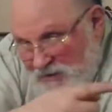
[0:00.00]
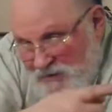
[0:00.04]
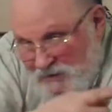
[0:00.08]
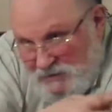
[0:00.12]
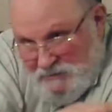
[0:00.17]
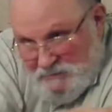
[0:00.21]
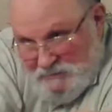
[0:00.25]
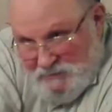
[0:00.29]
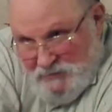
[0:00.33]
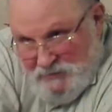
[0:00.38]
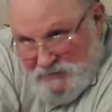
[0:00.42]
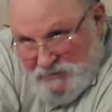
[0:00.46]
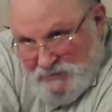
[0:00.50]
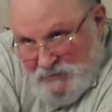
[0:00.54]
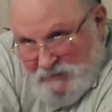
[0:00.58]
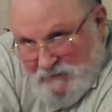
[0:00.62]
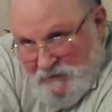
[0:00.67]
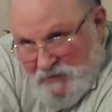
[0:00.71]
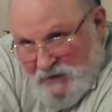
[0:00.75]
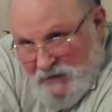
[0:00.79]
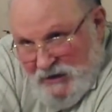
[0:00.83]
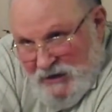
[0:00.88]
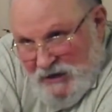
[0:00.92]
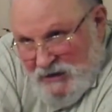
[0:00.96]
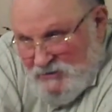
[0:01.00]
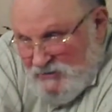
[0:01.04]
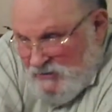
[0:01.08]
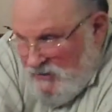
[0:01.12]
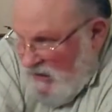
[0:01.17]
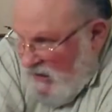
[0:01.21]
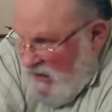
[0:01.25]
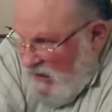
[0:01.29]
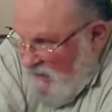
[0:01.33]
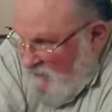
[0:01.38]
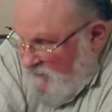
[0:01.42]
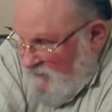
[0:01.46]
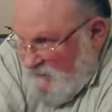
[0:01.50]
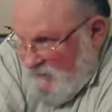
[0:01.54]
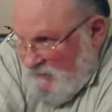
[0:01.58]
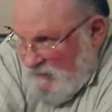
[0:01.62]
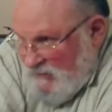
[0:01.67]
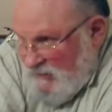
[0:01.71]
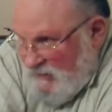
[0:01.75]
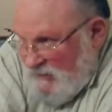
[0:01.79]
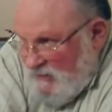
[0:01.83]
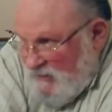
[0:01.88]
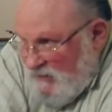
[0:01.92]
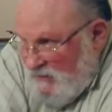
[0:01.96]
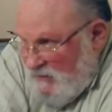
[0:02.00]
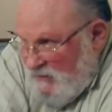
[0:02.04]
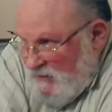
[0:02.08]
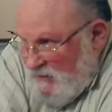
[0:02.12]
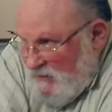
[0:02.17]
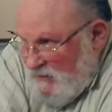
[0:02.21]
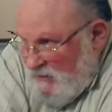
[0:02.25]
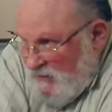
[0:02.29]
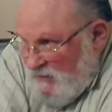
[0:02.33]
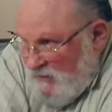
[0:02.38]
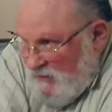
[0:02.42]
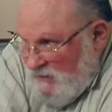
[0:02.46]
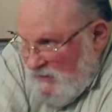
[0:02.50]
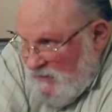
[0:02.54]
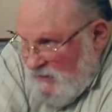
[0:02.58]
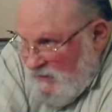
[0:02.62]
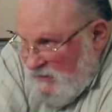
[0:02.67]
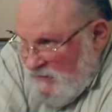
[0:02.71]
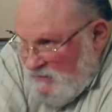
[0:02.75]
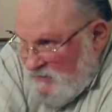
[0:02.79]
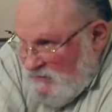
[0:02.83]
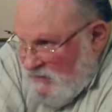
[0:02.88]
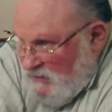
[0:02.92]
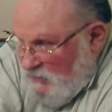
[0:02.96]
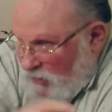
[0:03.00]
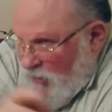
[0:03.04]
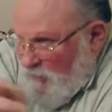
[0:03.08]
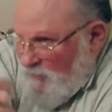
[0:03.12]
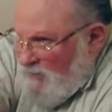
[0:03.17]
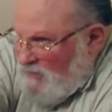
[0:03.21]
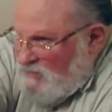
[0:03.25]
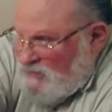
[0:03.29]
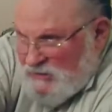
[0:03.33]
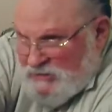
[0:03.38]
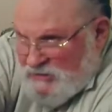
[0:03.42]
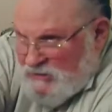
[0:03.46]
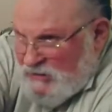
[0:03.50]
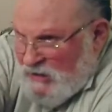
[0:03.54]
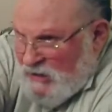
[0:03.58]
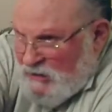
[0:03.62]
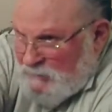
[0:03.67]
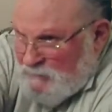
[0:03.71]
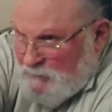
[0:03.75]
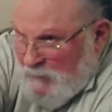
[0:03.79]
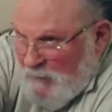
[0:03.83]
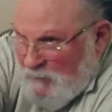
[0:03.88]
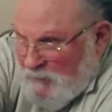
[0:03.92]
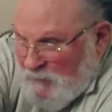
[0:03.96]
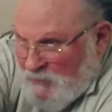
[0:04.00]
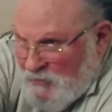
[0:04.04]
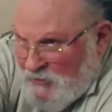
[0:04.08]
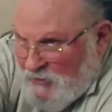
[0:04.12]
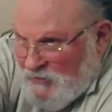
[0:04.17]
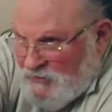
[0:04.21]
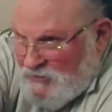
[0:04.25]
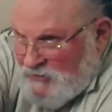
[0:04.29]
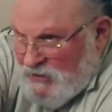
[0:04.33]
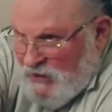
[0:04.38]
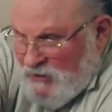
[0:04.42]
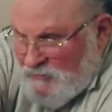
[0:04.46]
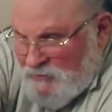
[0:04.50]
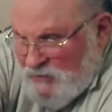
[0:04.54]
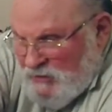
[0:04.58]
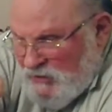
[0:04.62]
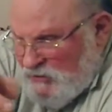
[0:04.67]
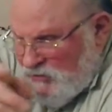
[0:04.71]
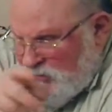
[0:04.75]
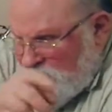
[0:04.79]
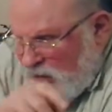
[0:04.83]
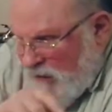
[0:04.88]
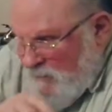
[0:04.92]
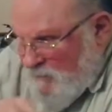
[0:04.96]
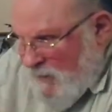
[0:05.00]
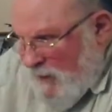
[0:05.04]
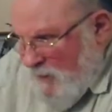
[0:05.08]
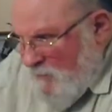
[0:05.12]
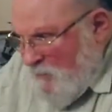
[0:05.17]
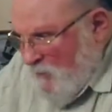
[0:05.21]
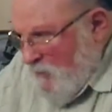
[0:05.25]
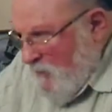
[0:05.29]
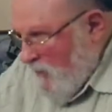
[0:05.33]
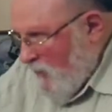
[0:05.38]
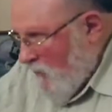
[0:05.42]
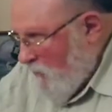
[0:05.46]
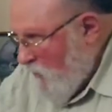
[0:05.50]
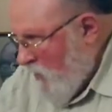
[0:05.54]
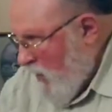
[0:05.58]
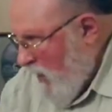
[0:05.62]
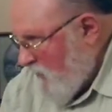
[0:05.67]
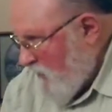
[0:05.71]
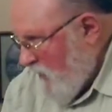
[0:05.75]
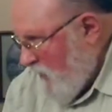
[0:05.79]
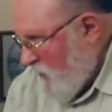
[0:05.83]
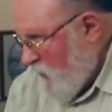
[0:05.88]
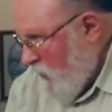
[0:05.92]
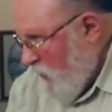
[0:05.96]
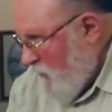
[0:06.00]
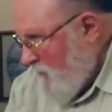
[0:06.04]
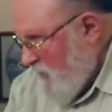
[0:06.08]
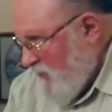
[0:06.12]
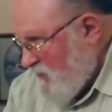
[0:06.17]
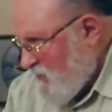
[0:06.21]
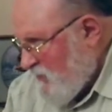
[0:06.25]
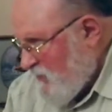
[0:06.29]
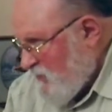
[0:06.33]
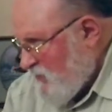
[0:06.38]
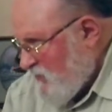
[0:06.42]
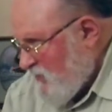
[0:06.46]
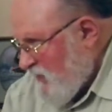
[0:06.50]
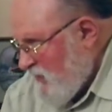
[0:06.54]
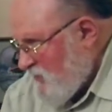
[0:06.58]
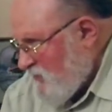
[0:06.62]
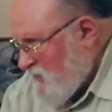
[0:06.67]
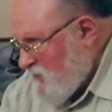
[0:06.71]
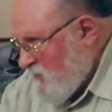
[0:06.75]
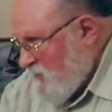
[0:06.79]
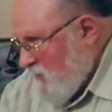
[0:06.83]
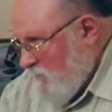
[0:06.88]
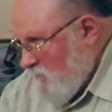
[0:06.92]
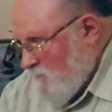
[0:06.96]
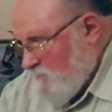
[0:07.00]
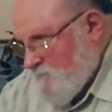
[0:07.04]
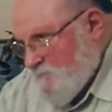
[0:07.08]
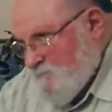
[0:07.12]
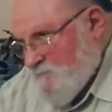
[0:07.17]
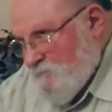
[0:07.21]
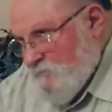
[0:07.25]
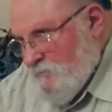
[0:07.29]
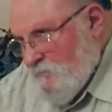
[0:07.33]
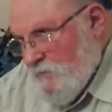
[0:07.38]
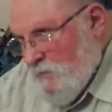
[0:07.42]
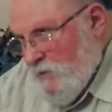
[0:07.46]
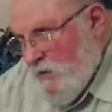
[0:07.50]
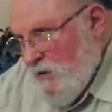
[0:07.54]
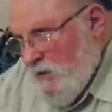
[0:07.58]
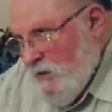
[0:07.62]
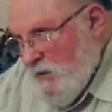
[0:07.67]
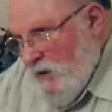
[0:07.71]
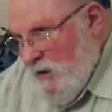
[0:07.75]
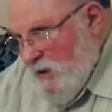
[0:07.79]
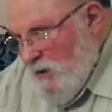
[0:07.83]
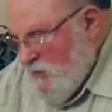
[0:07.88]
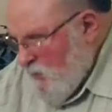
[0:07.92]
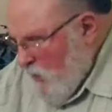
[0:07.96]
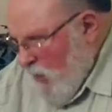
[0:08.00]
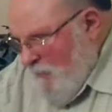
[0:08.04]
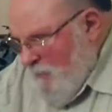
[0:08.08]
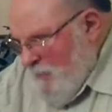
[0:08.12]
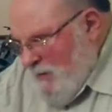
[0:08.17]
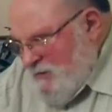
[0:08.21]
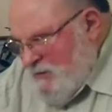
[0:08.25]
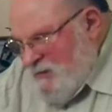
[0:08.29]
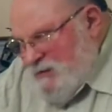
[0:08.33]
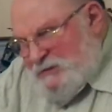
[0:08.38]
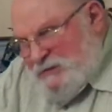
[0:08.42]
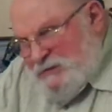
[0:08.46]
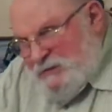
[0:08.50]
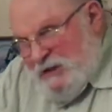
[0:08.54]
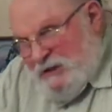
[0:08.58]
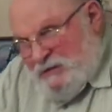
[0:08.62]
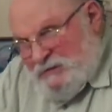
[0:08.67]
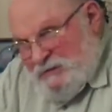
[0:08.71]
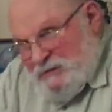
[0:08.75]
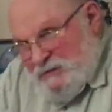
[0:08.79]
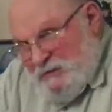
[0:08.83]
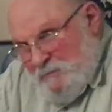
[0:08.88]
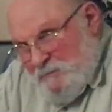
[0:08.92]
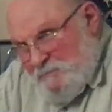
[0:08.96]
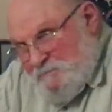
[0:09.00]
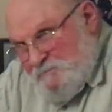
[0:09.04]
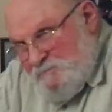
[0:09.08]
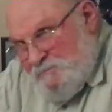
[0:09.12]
this person over here needs life. Yes, amen. See, don't misassess people. When you, ju- when you see people that are wandering, don't misassess them. Yeah. Don't misassess them.